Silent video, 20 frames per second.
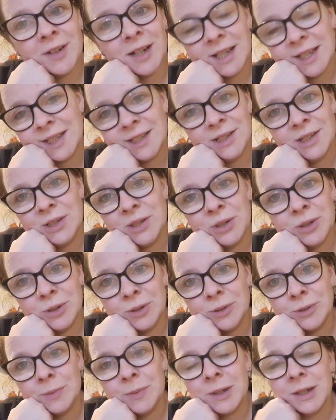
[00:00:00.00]
fussed at
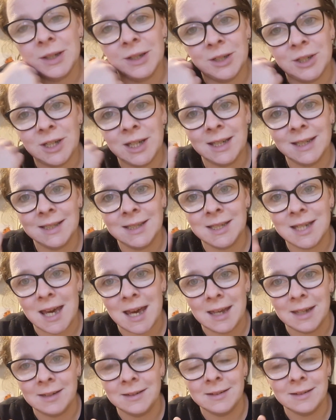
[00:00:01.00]
all because she's
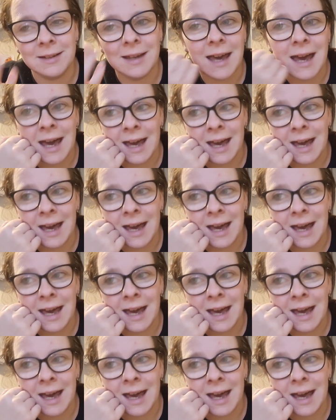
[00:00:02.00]
10